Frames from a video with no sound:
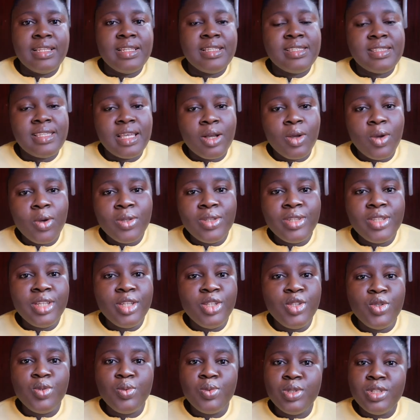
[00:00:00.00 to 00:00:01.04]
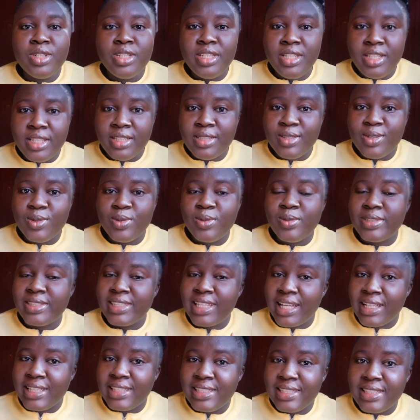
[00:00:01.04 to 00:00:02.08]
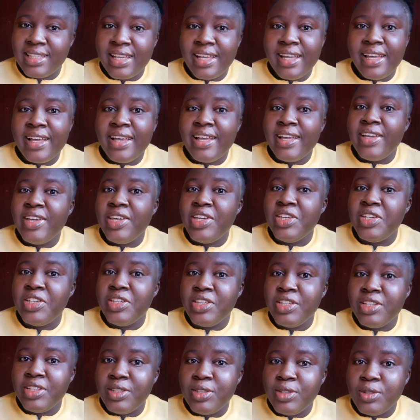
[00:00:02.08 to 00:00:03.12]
the second thing you will need to start a